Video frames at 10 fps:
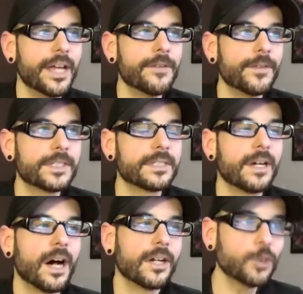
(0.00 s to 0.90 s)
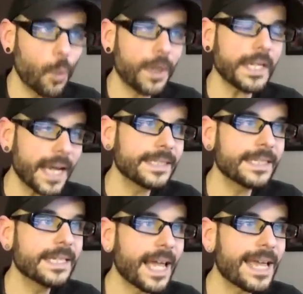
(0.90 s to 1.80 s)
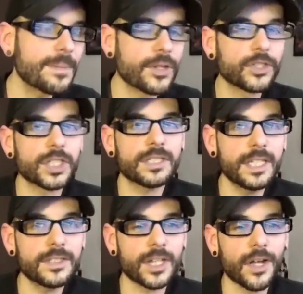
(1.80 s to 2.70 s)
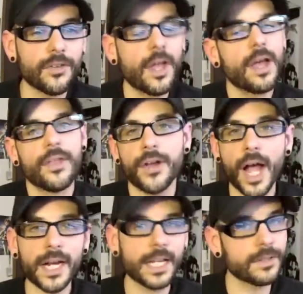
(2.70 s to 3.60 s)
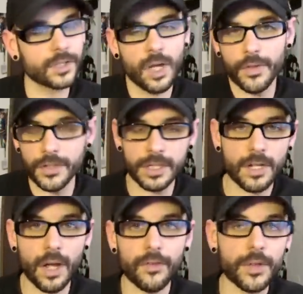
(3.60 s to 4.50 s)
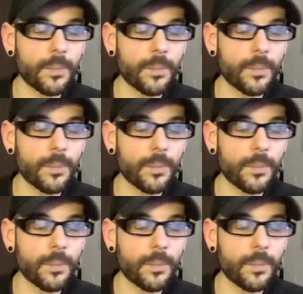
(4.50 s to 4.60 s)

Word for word: If it's a 2019 game and they're just teasing us, they're not going to give us all the details.